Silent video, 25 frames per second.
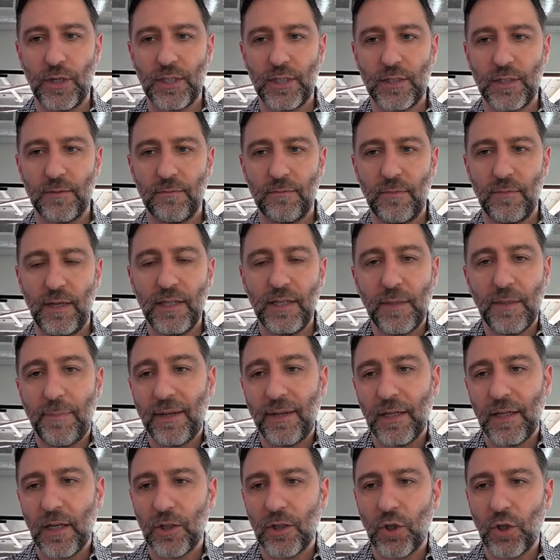And
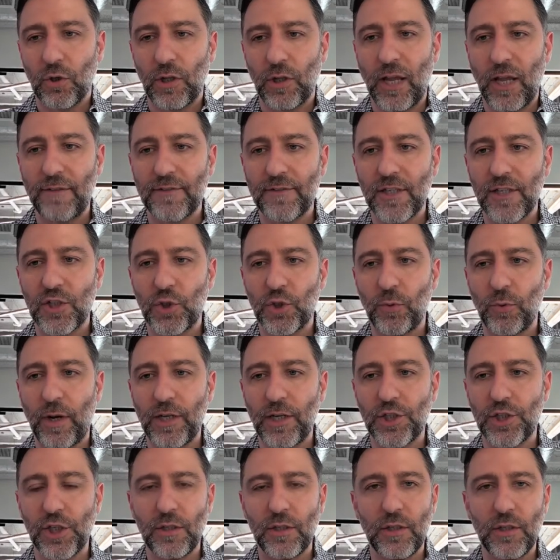depending on your life
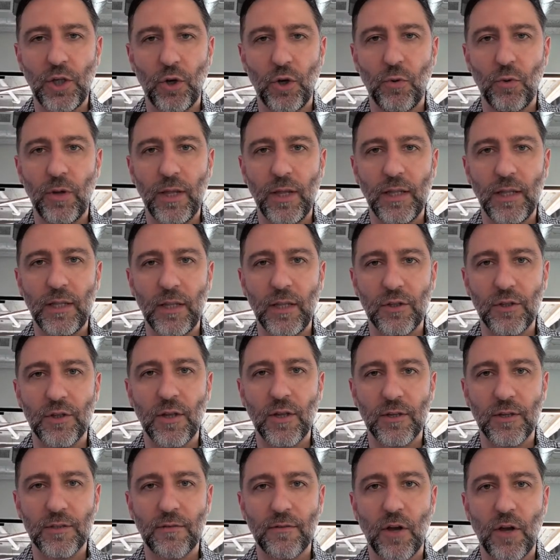situation,
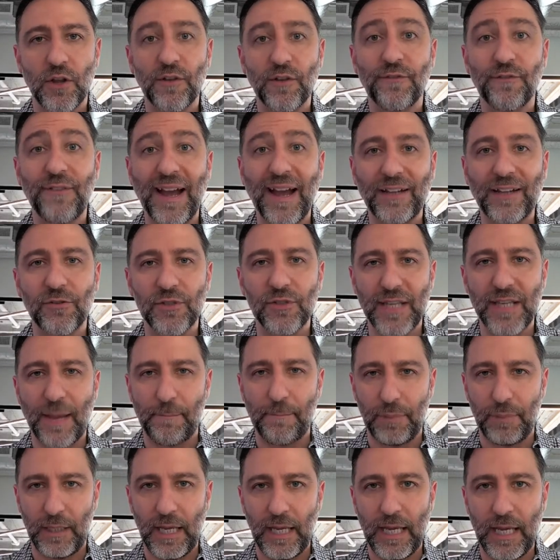there's other factors
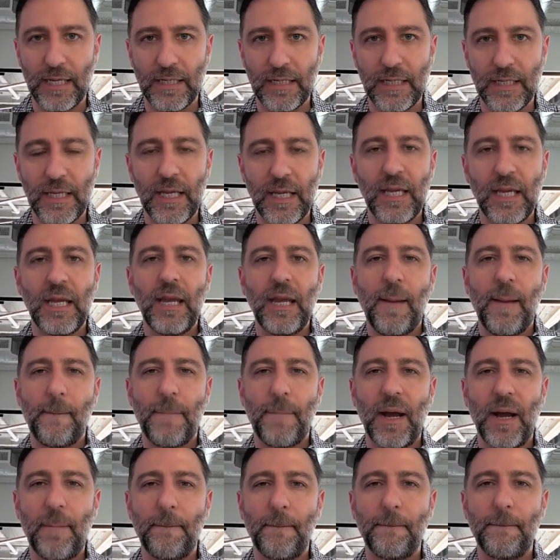at play.
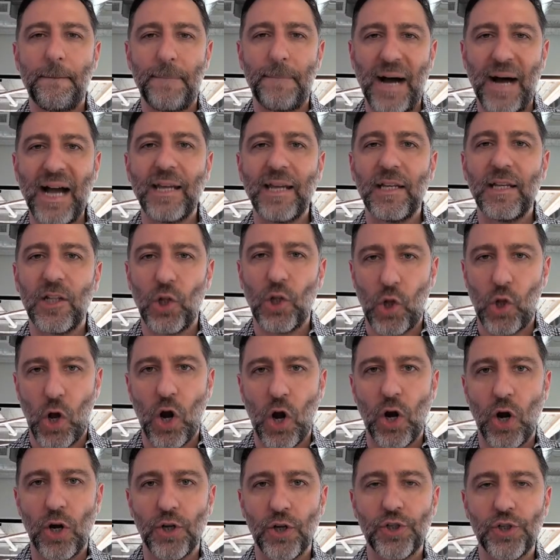But by and
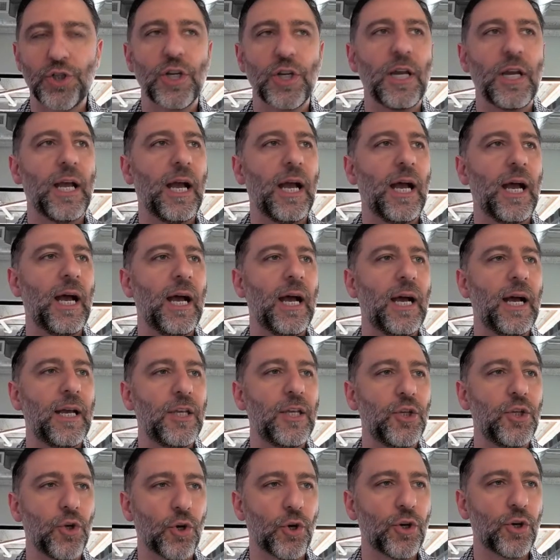large,
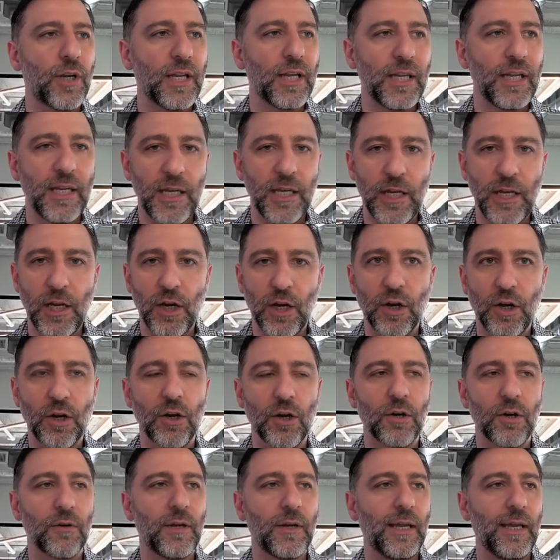you're going to
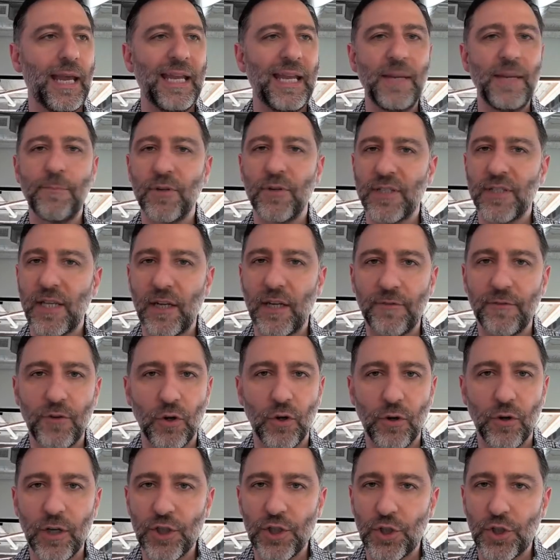hear 80% of
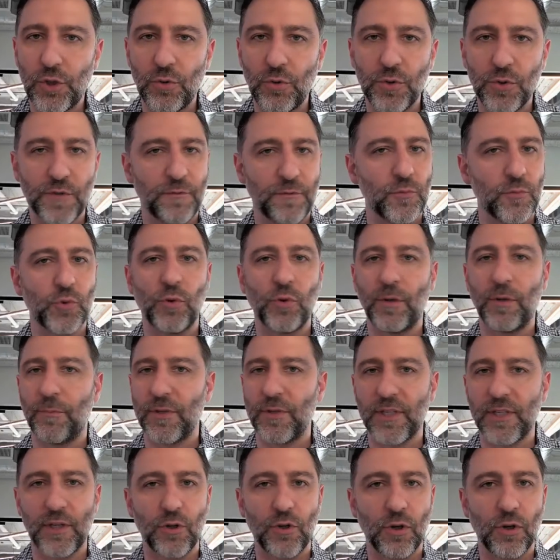your issues from
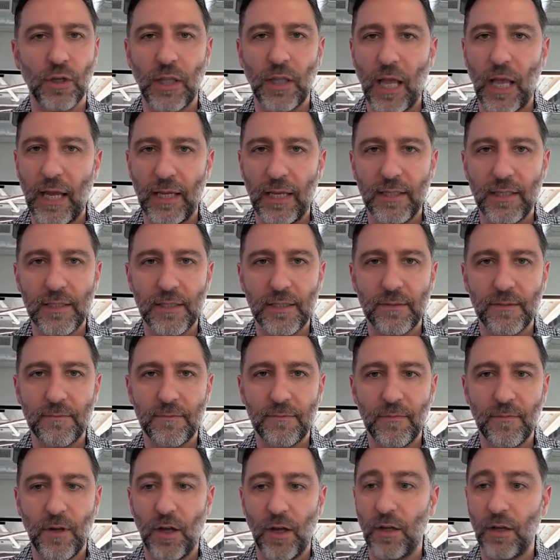20% of your clients,
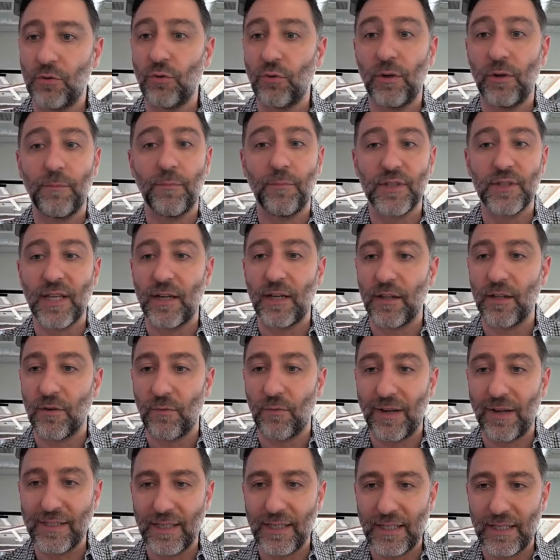20% of the
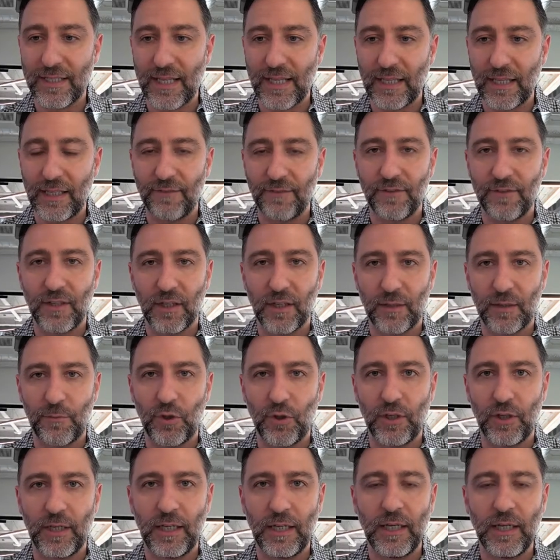residents that live in the
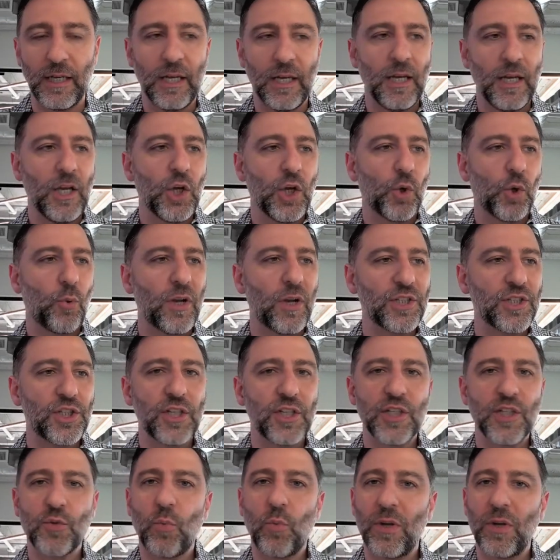community. Question
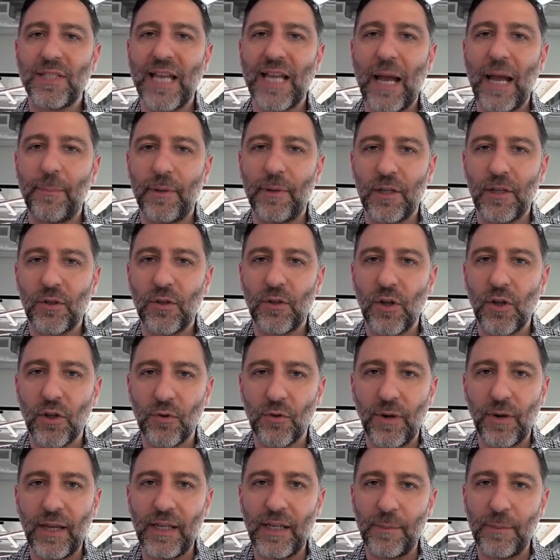is, what's happening to the
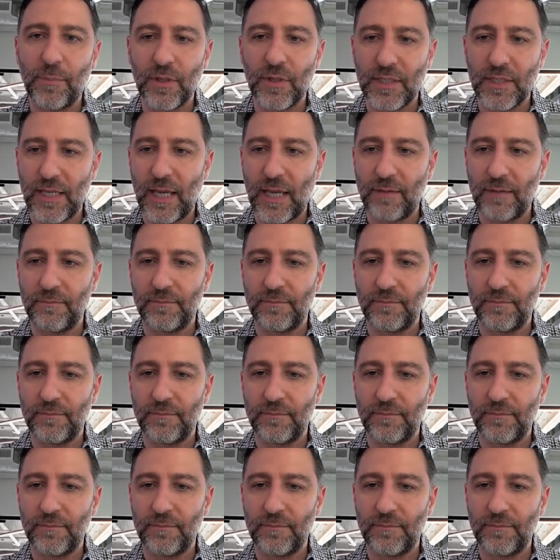other 80%?